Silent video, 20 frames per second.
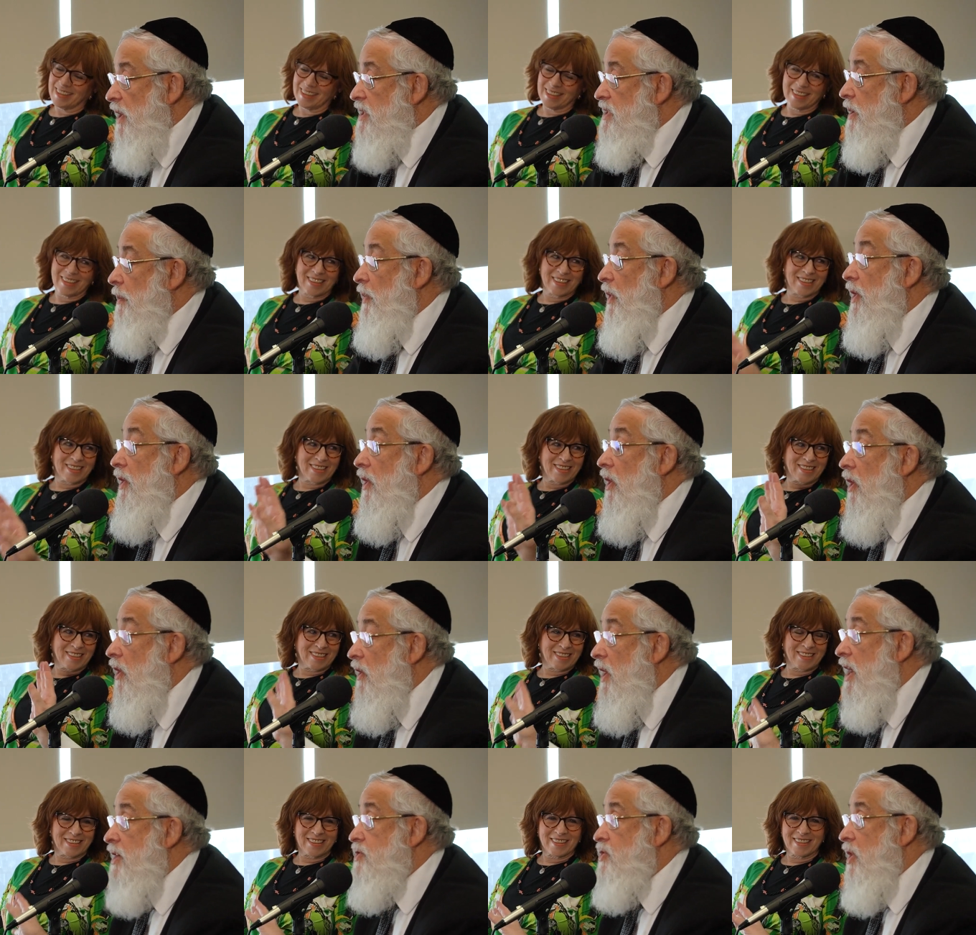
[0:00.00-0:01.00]
Speaker 1: based upon her
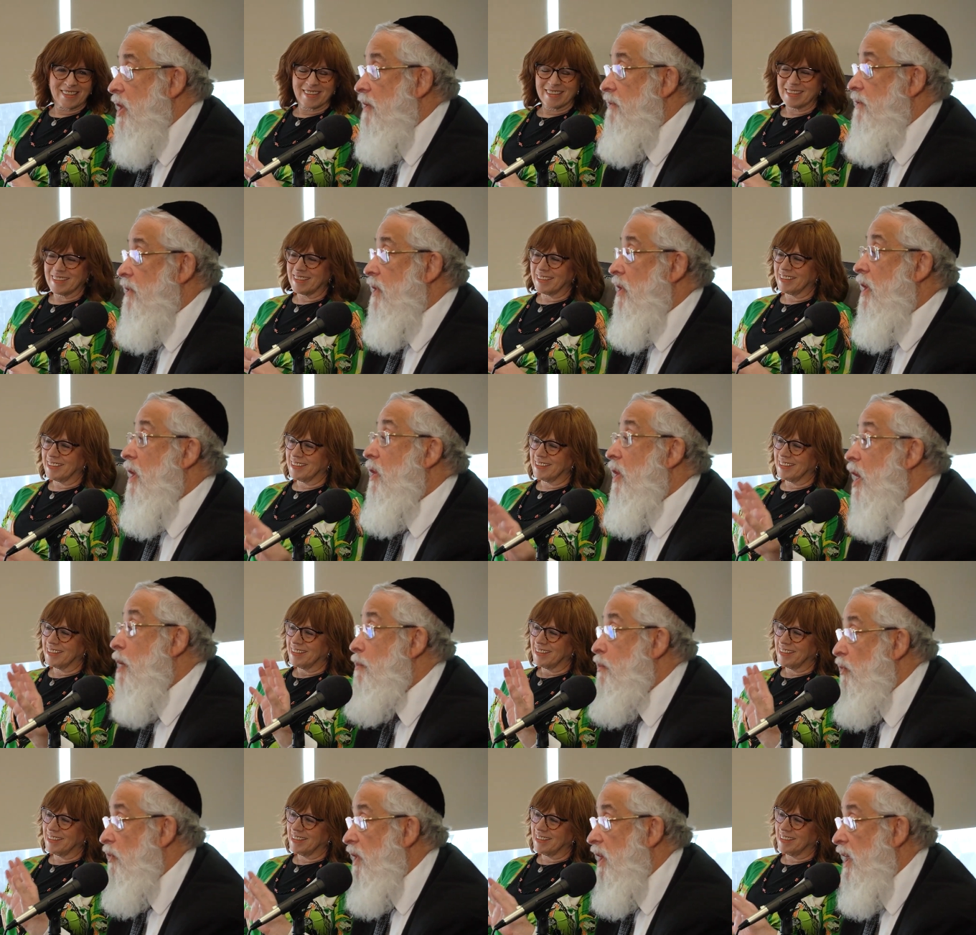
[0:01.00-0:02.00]
hashkafa, her
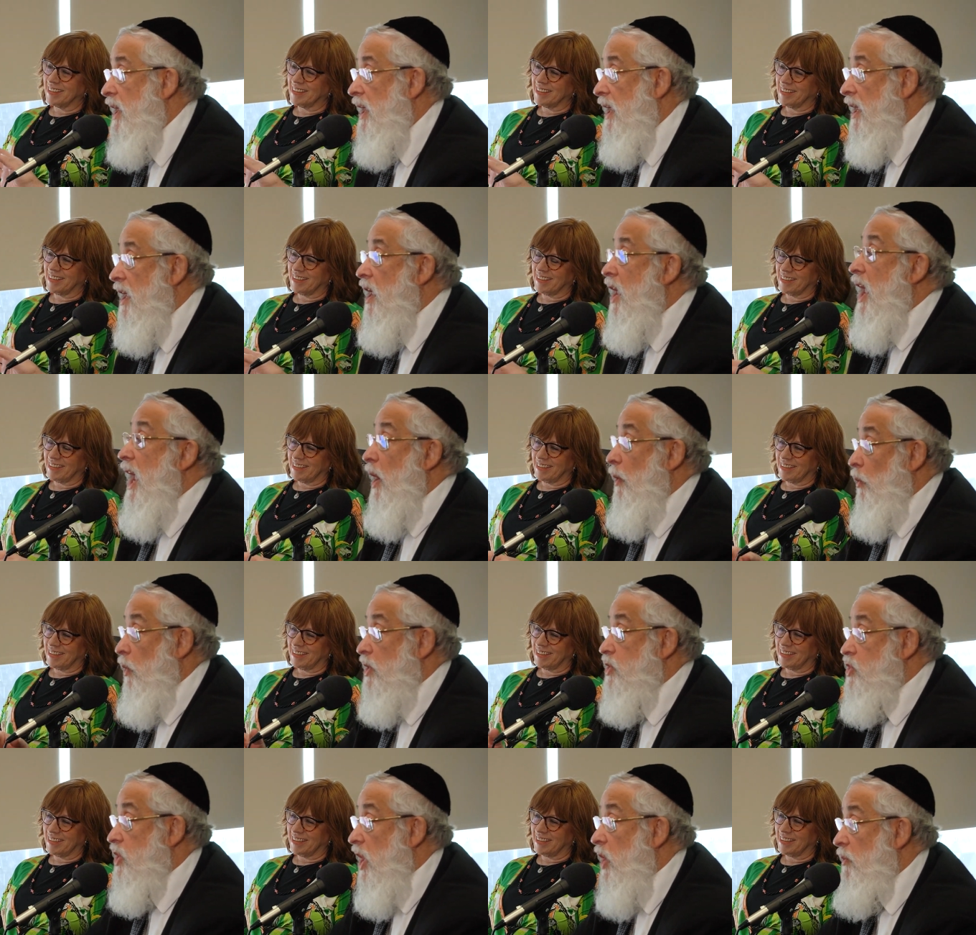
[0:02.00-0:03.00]
upbringing, and
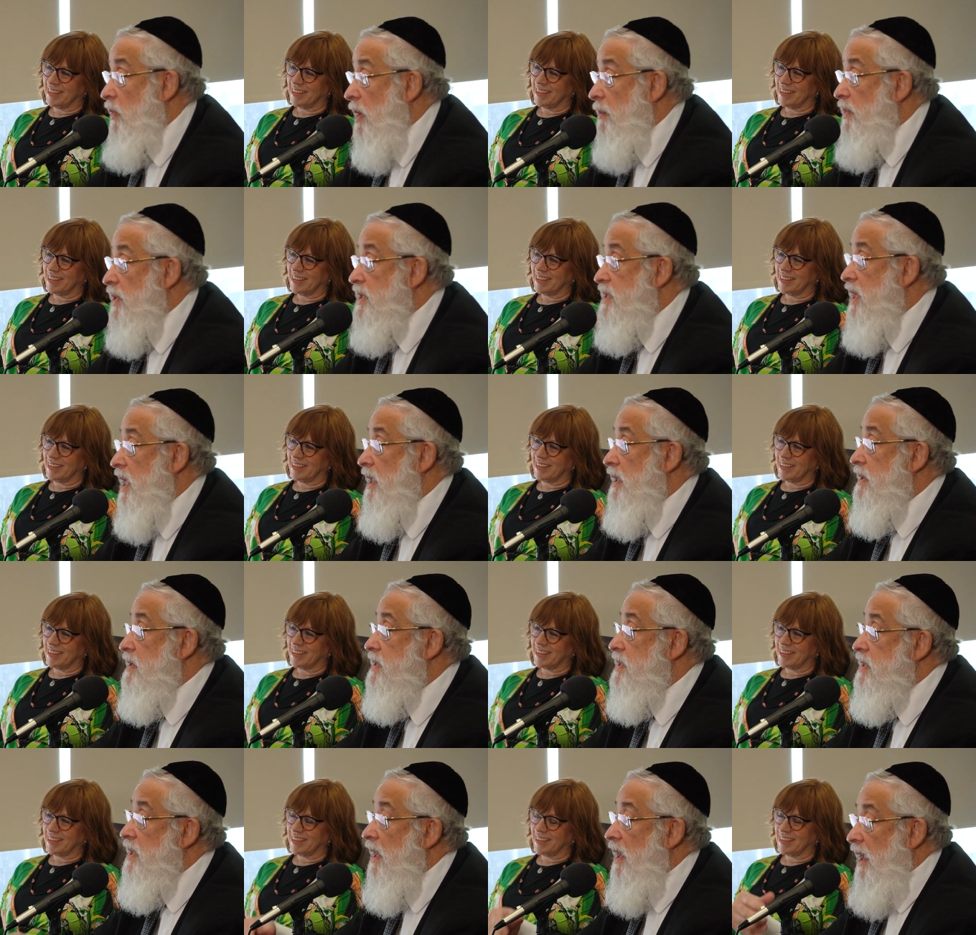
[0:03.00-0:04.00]
what she
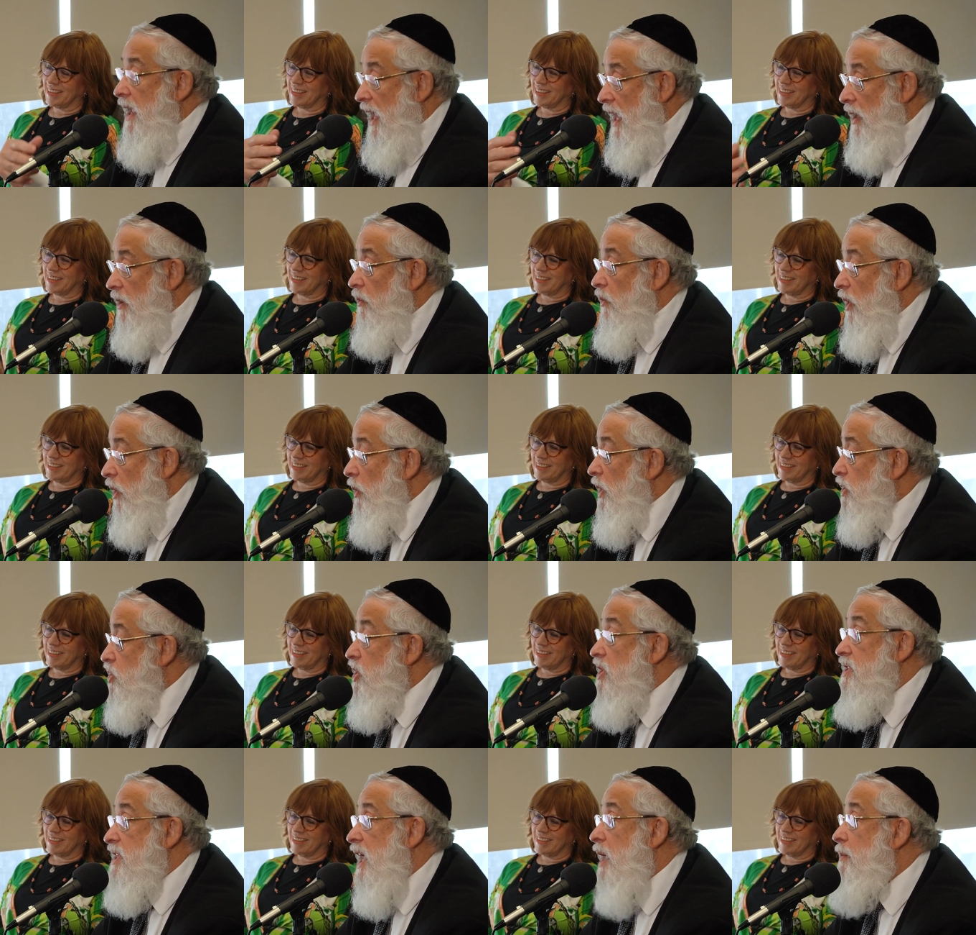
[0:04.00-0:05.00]
represents, and what
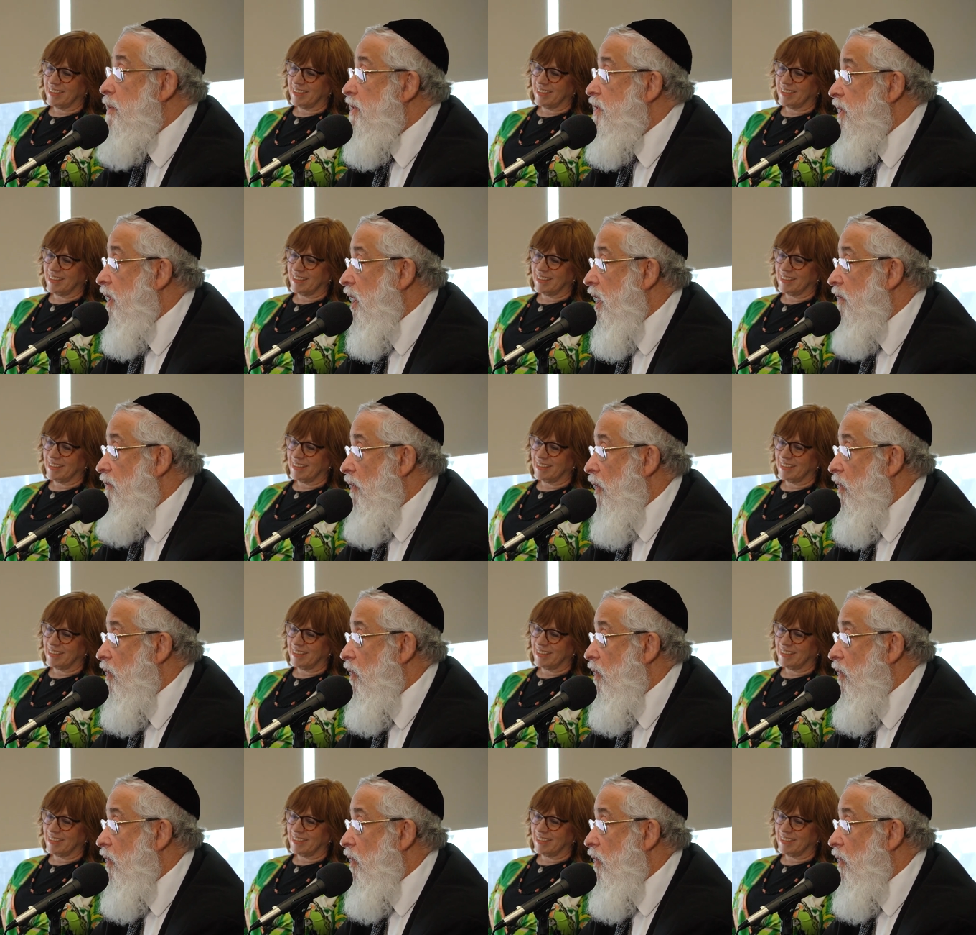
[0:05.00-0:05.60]
she's able to give